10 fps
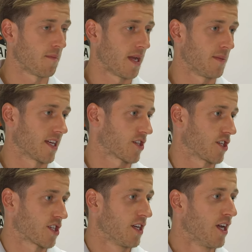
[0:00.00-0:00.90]
Maybe that's
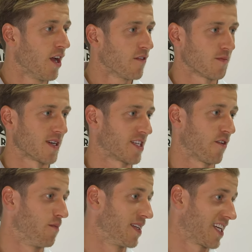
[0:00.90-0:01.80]
just for
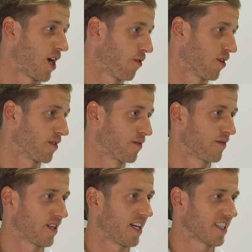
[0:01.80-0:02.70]
myself missing a whole lot
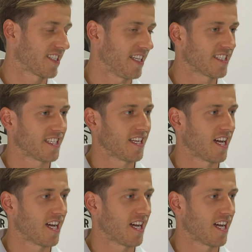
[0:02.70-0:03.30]
of last season.